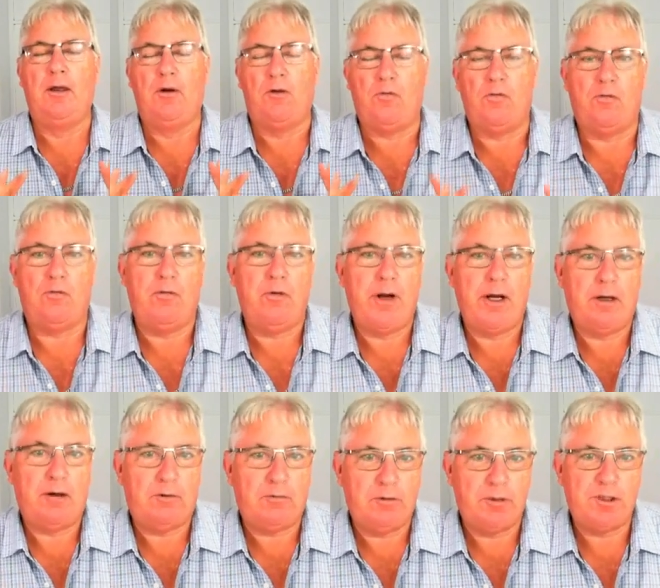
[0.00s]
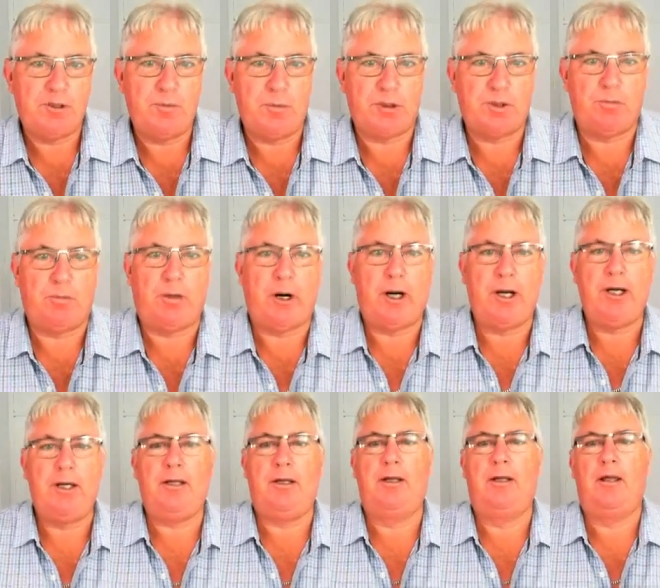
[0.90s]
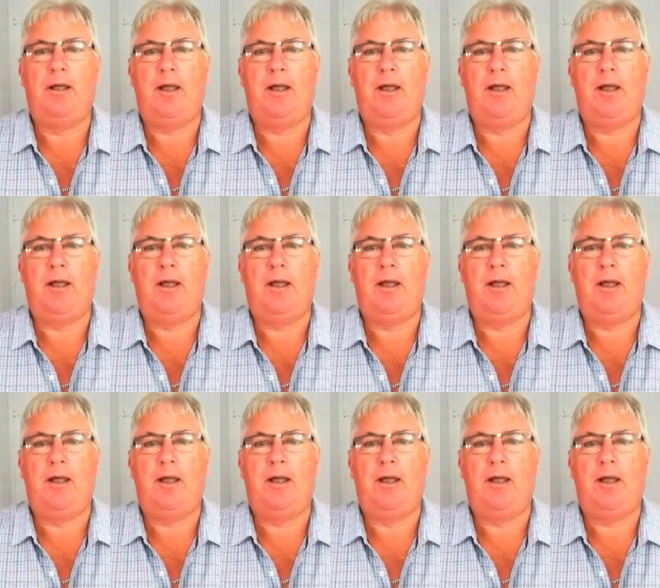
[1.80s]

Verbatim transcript: great Christmas break